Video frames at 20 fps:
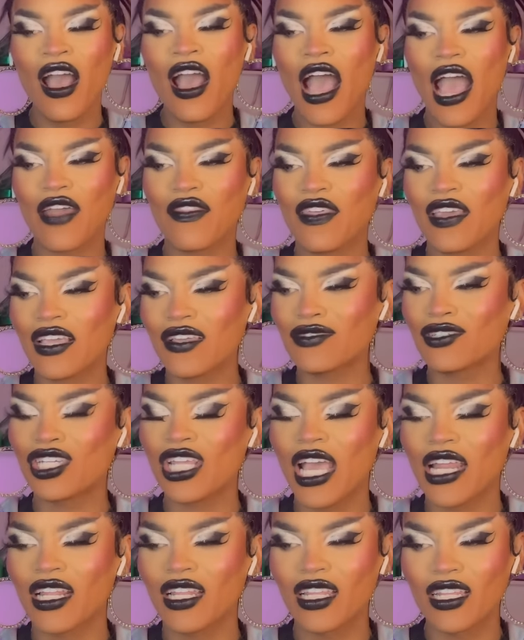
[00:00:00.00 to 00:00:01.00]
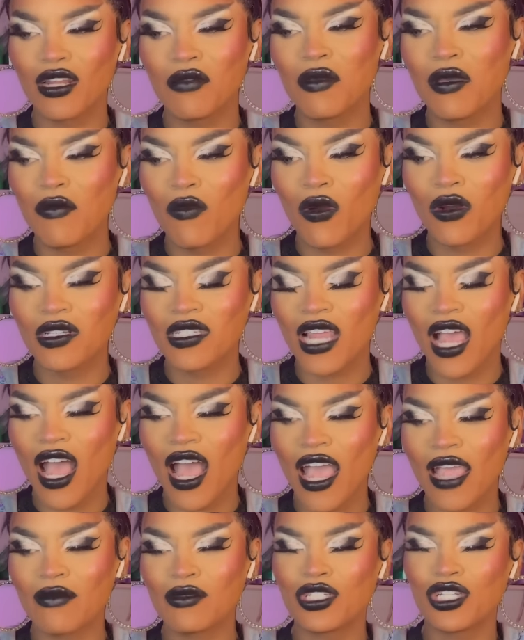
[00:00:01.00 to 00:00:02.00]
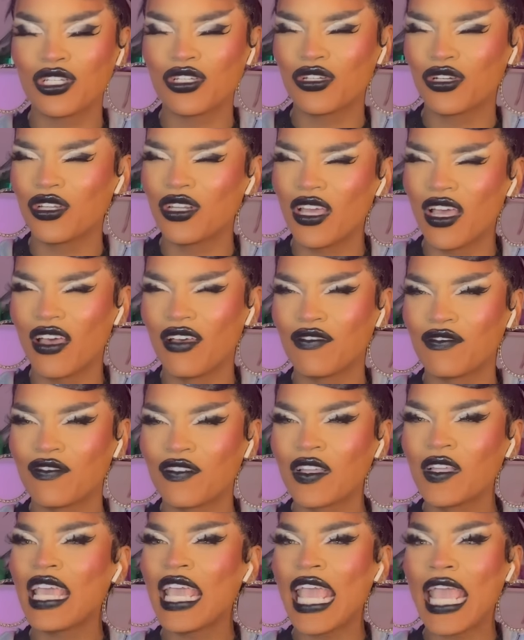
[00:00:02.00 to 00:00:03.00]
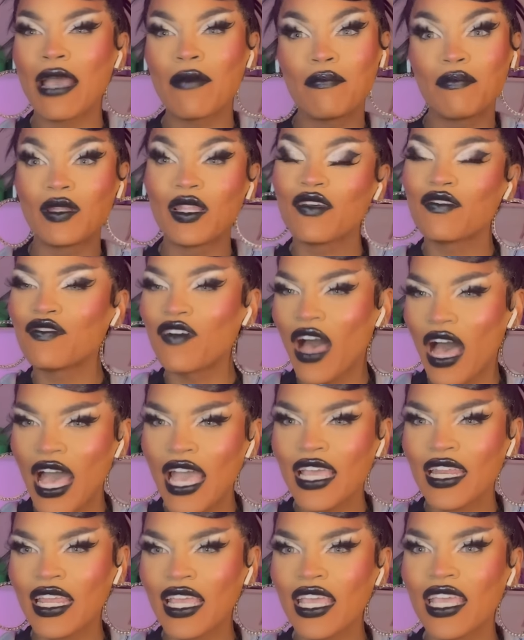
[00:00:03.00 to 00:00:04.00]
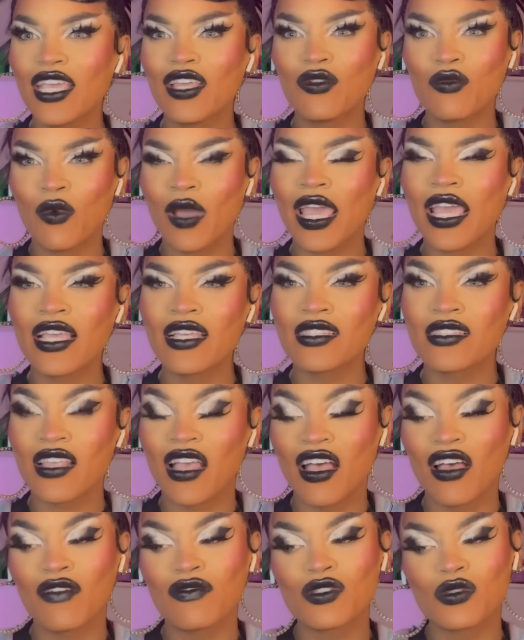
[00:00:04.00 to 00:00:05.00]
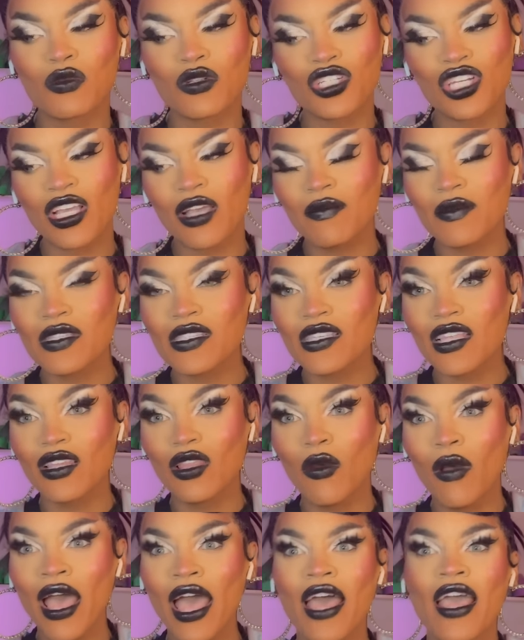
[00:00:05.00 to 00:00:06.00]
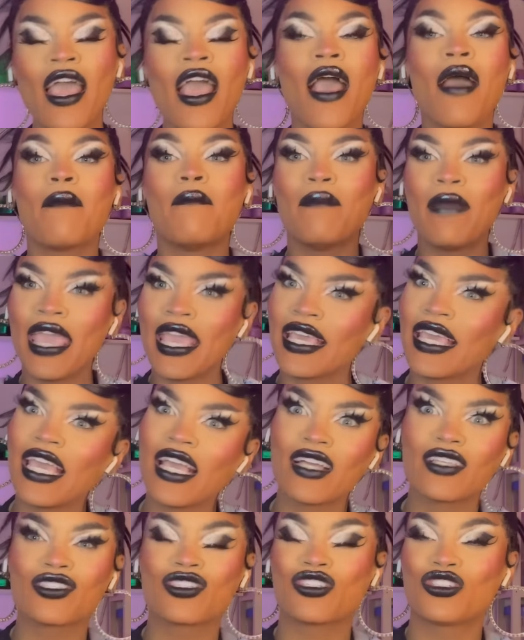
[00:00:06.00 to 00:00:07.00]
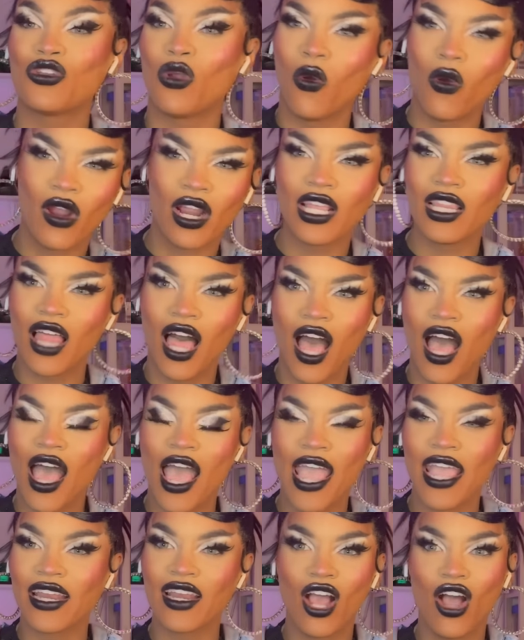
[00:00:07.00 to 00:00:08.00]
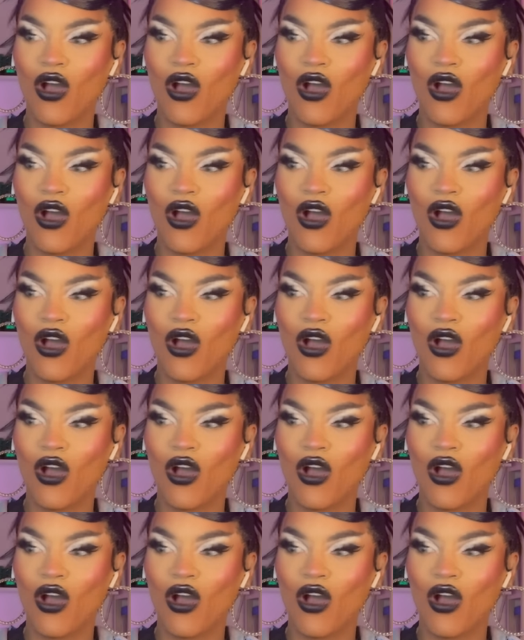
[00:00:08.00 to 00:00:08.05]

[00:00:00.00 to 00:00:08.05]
I think if she had a little bit more time, she could have amplified it in ways of switching up the silhouette, making a storyline.